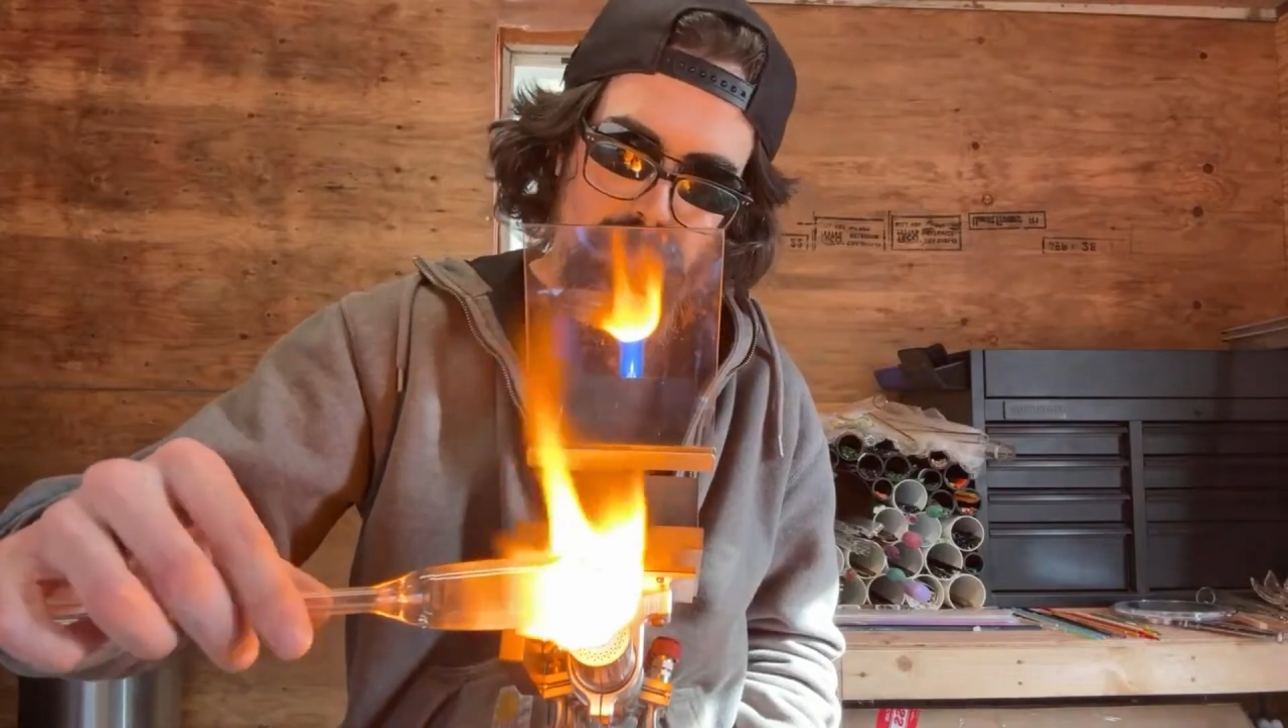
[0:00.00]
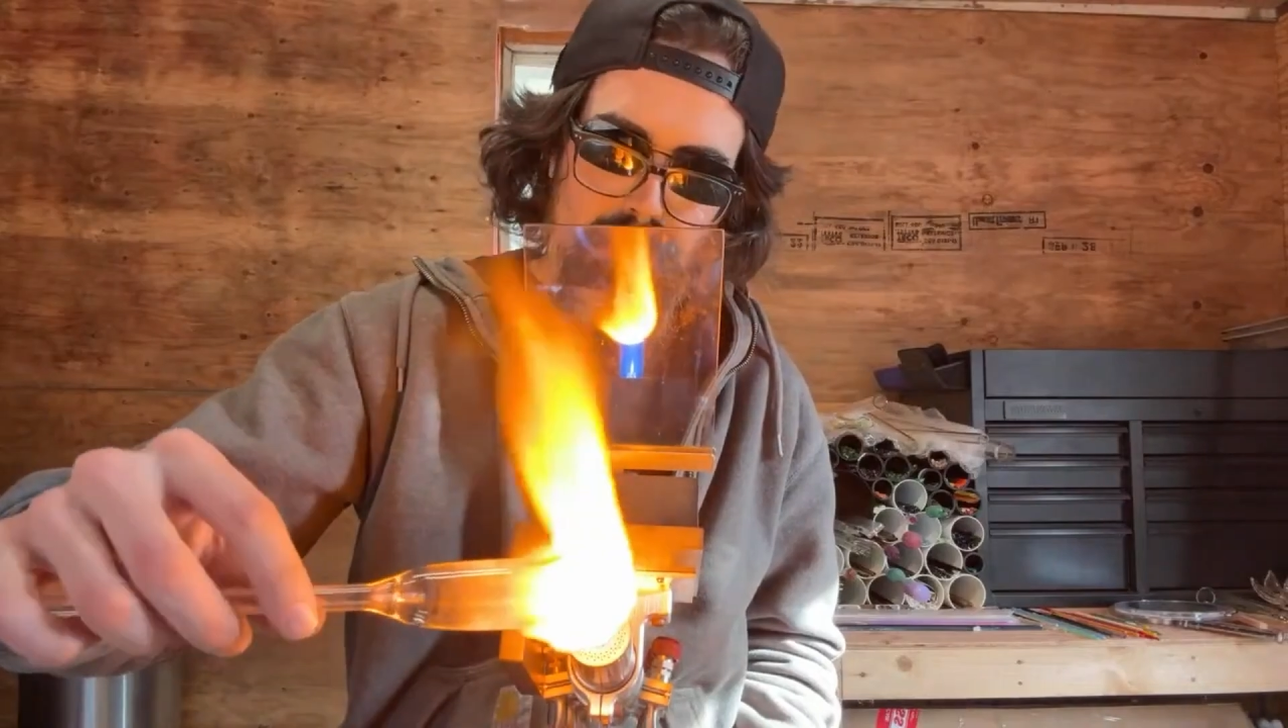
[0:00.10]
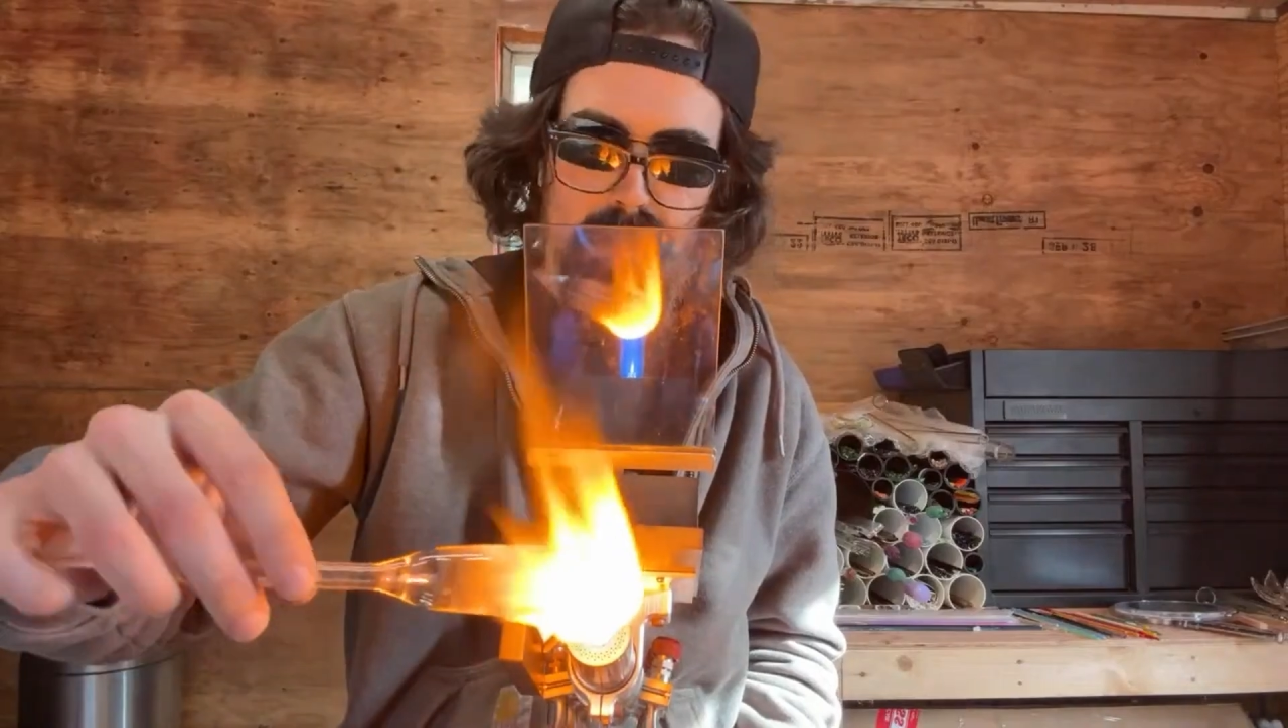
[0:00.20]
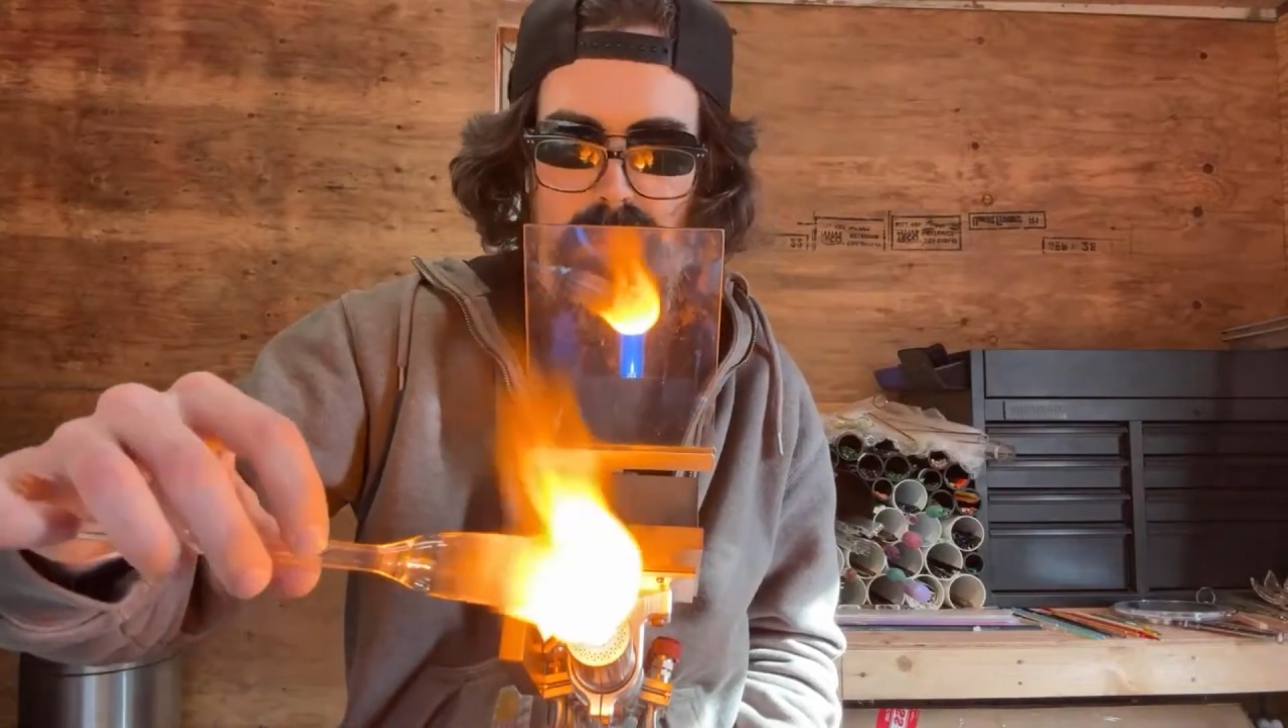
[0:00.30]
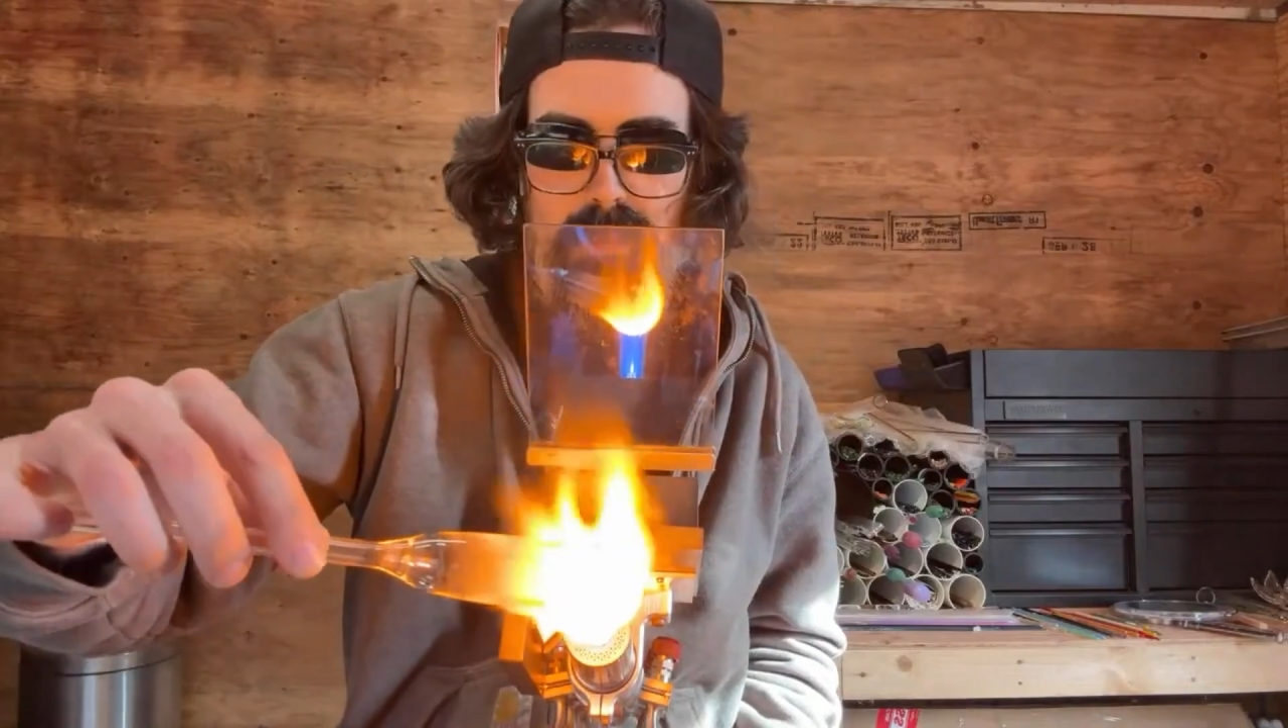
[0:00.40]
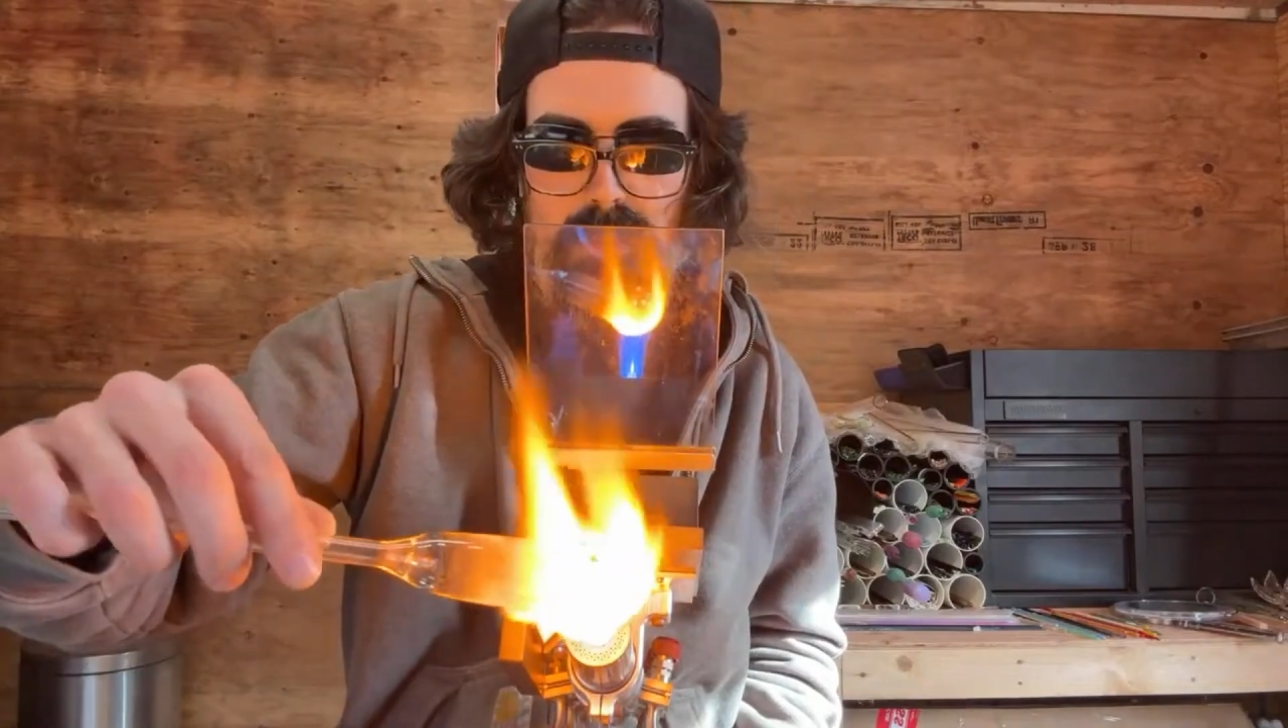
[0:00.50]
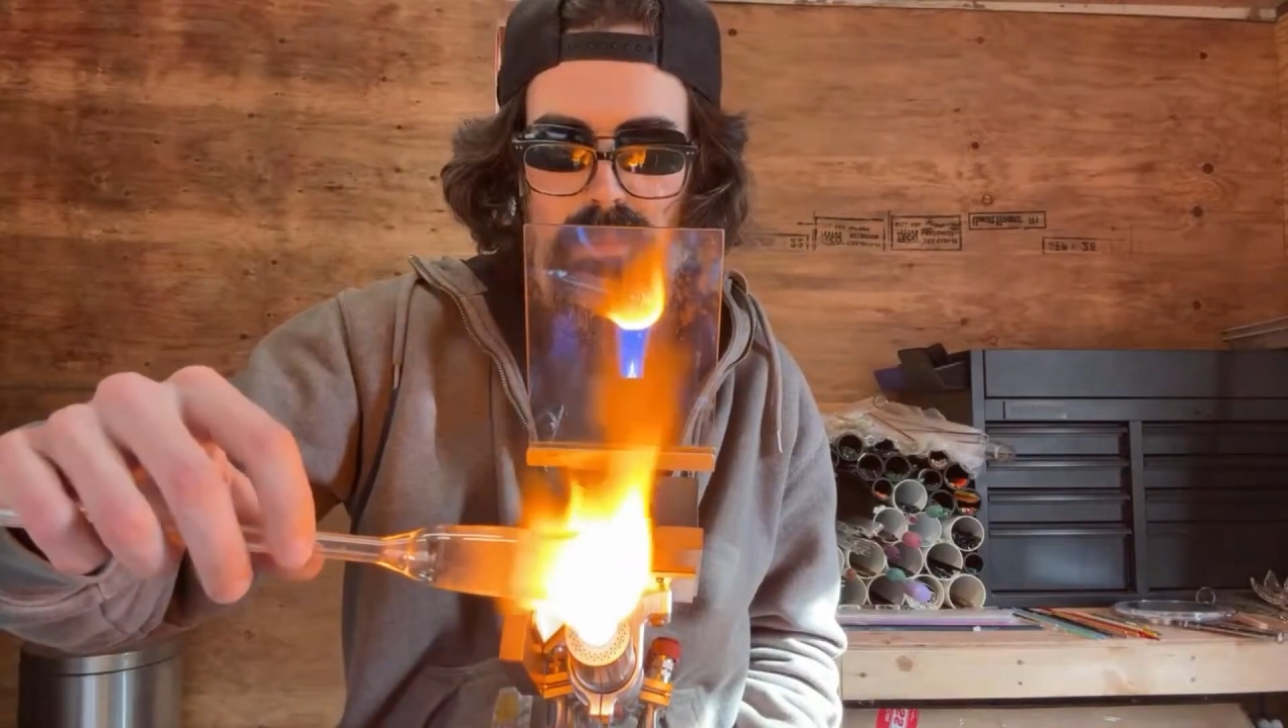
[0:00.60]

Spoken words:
inside my